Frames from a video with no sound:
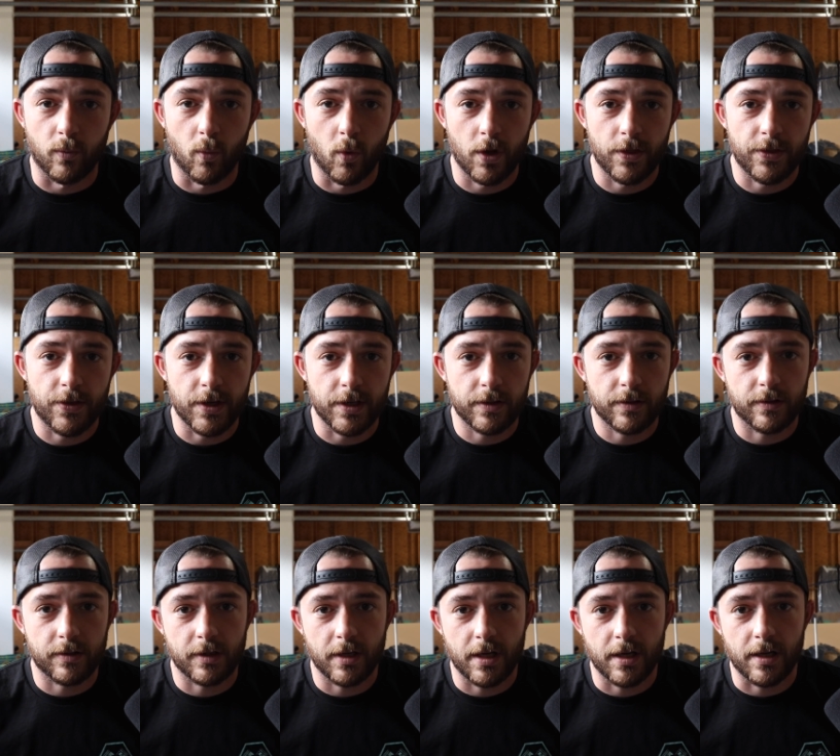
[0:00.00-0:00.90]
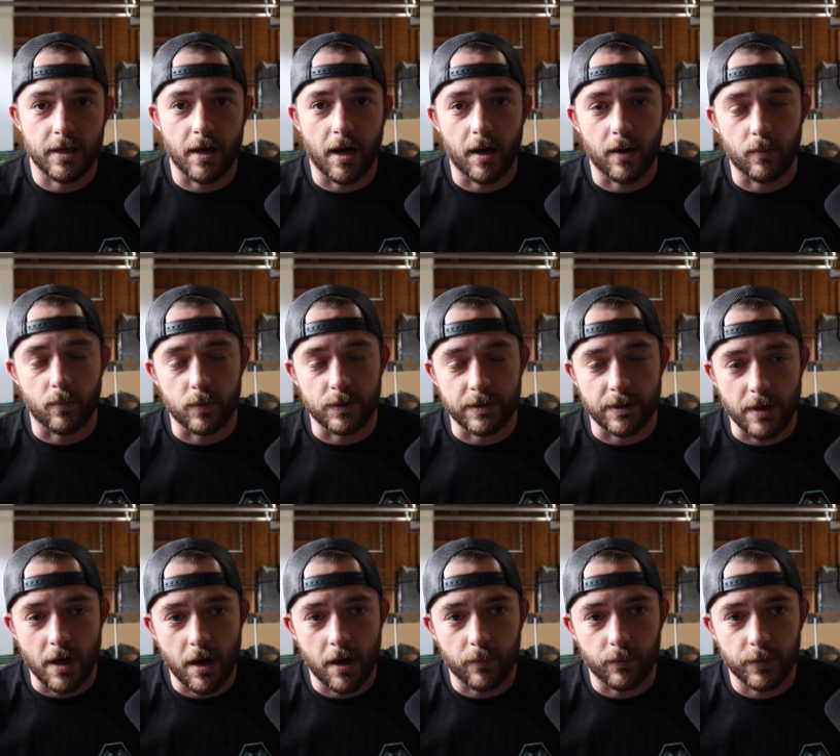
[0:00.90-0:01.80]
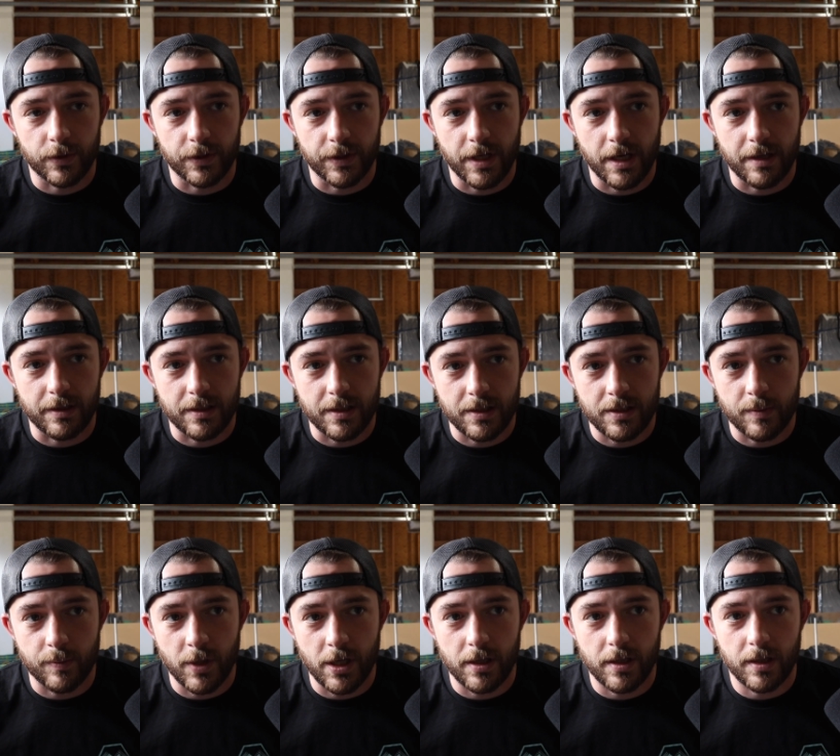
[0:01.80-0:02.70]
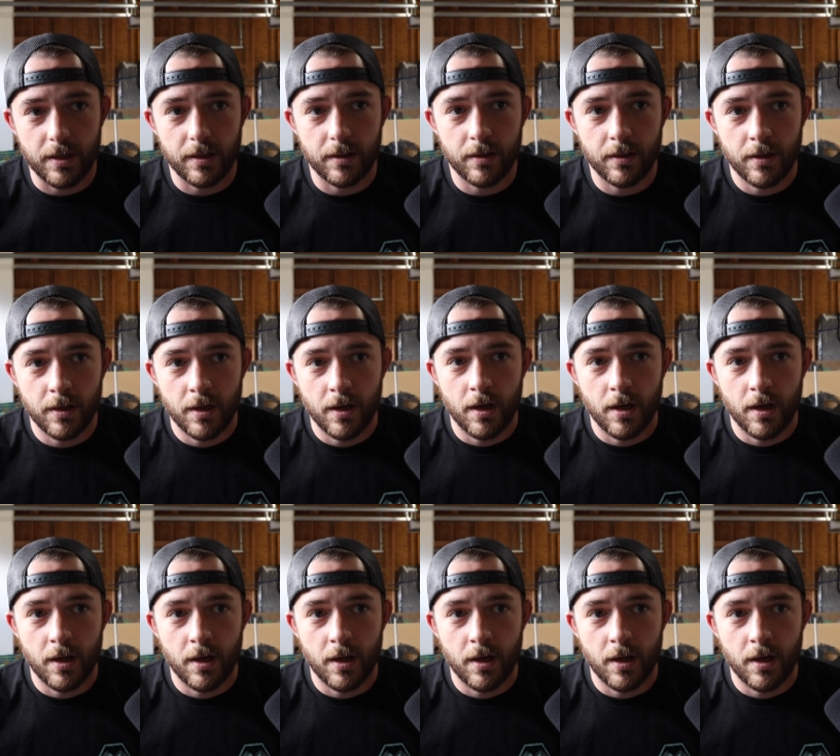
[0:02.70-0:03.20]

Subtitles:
One thing that I was not really anticipating